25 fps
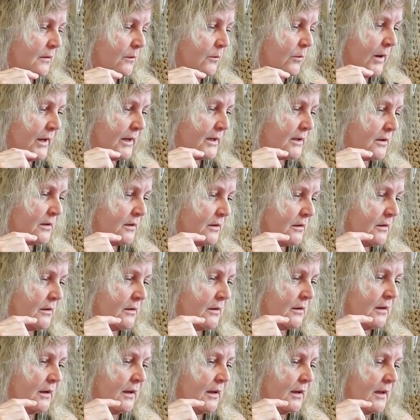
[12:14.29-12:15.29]
What?
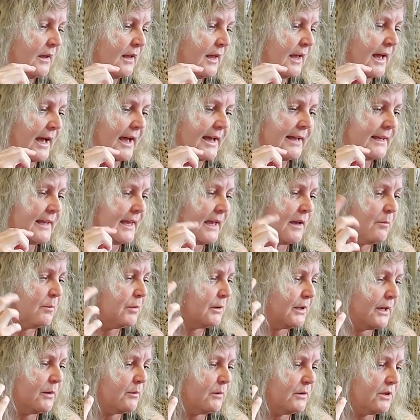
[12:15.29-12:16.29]
I can't play
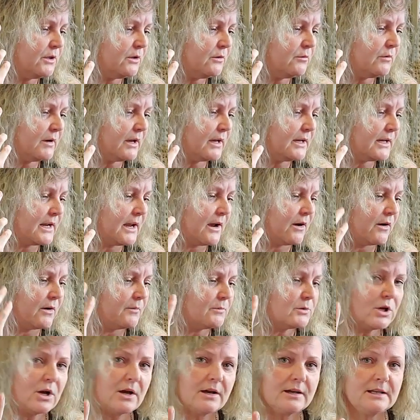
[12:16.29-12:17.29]
with you right now. I'm
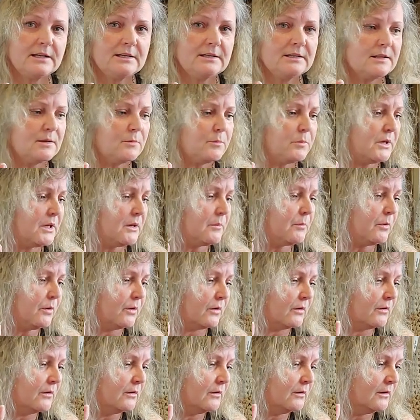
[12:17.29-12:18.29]
talking to the
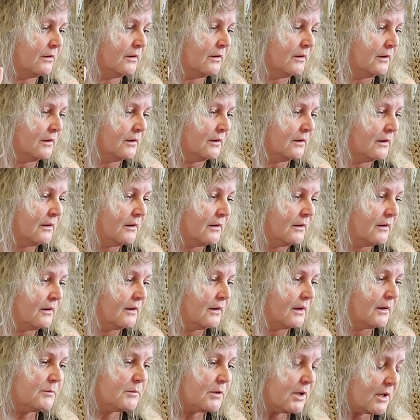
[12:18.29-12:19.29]
people.
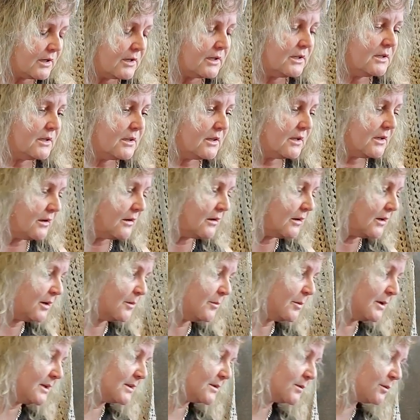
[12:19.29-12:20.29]
I'm talking to
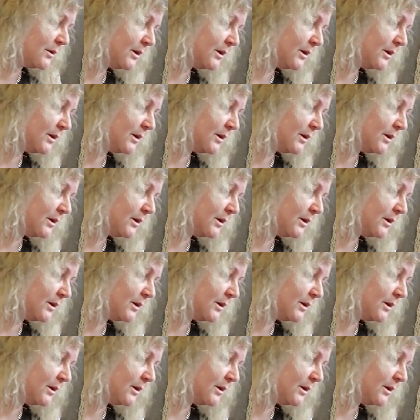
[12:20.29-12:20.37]
the Arnabies.